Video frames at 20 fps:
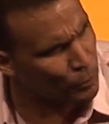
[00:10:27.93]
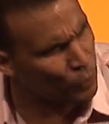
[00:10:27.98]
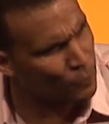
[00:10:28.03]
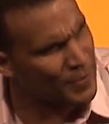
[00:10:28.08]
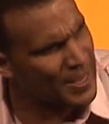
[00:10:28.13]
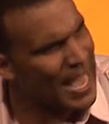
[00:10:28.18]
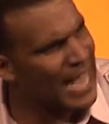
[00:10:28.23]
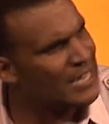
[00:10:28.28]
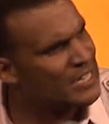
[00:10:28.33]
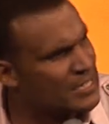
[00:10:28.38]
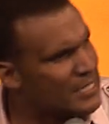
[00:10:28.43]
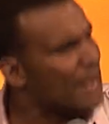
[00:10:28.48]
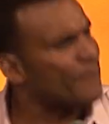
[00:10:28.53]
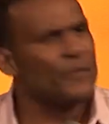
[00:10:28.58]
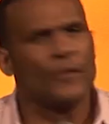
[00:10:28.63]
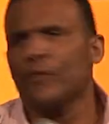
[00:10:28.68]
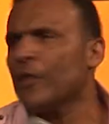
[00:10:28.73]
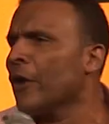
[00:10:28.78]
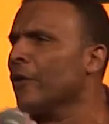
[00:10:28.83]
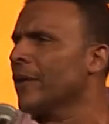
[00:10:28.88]
the movie at
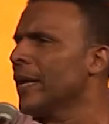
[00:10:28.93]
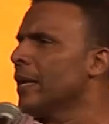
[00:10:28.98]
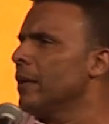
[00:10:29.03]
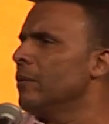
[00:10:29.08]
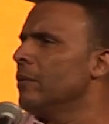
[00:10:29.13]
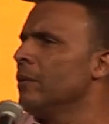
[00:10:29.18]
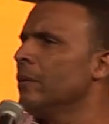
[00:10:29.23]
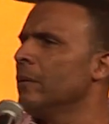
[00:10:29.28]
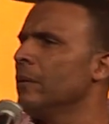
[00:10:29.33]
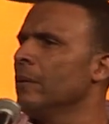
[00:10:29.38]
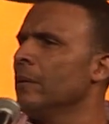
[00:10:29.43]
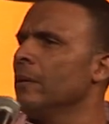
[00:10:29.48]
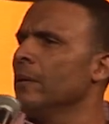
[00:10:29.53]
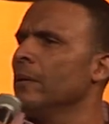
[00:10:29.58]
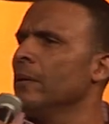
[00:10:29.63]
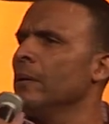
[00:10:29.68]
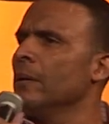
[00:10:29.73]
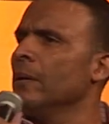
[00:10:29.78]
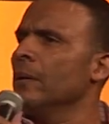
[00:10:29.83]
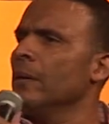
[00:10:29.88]
7.30.
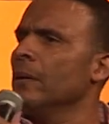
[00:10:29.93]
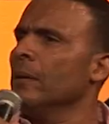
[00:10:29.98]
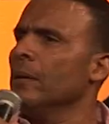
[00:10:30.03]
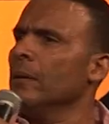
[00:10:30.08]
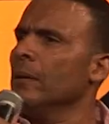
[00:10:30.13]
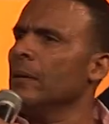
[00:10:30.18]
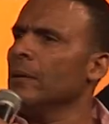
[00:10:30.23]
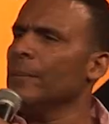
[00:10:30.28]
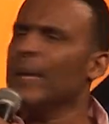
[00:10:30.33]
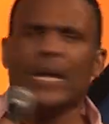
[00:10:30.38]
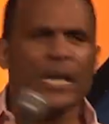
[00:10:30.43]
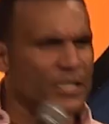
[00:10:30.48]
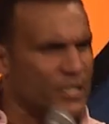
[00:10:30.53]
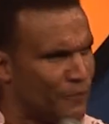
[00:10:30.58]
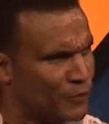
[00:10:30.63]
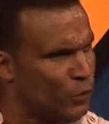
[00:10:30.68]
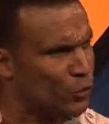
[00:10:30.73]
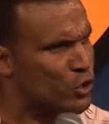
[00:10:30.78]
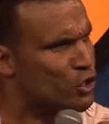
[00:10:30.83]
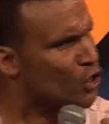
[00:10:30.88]

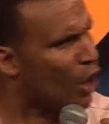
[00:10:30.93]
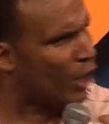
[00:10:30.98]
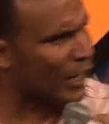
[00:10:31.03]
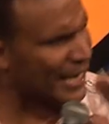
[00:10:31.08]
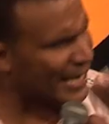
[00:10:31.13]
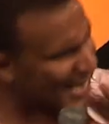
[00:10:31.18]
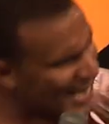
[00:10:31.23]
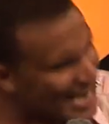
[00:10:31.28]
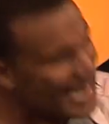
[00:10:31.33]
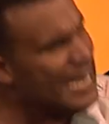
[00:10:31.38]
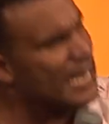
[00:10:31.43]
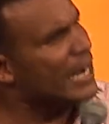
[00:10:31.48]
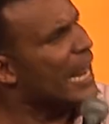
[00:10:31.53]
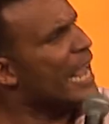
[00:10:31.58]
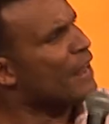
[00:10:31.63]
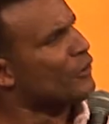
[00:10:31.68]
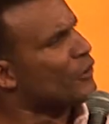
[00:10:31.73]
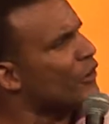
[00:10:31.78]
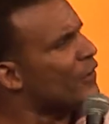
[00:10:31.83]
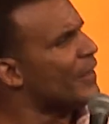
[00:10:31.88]
Because if you start it any
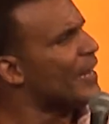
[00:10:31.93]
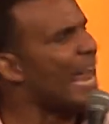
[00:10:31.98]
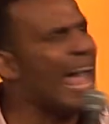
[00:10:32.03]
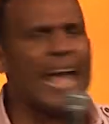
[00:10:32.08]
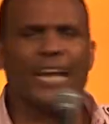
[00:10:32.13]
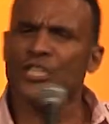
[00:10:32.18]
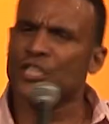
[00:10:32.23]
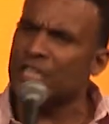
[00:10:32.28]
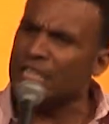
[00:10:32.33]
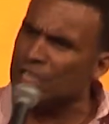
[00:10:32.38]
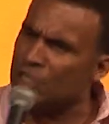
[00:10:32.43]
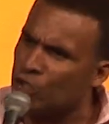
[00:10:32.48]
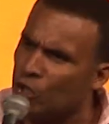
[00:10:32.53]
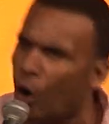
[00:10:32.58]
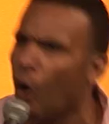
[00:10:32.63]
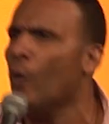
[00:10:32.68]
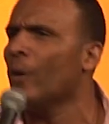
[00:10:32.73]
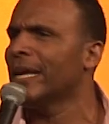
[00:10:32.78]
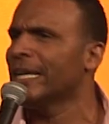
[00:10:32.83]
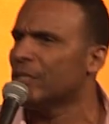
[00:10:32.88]
later than that, she's
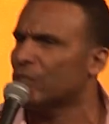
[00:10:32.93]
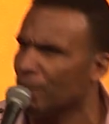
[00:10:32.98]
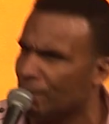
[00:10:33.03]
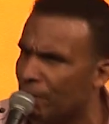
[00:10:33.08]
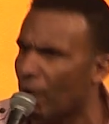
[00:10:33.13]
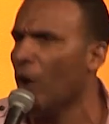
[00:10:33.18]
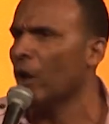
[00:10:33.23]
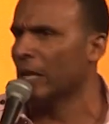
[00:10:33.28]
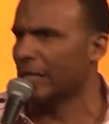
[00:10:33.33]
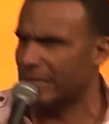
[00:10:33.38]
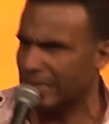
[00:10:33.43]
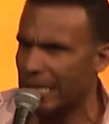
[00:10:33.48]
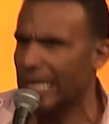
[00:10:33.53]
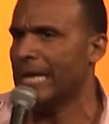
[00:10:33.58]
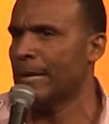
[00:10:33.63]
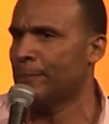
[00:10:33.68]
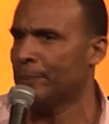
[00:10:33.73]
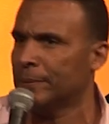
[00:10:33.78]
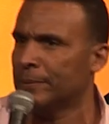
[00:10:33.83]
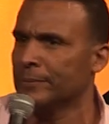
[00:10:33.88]
going to fall
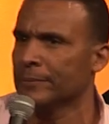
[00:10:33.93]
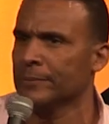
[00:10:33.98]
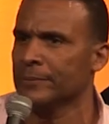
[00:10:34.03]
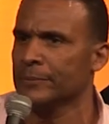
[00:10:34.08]
asleep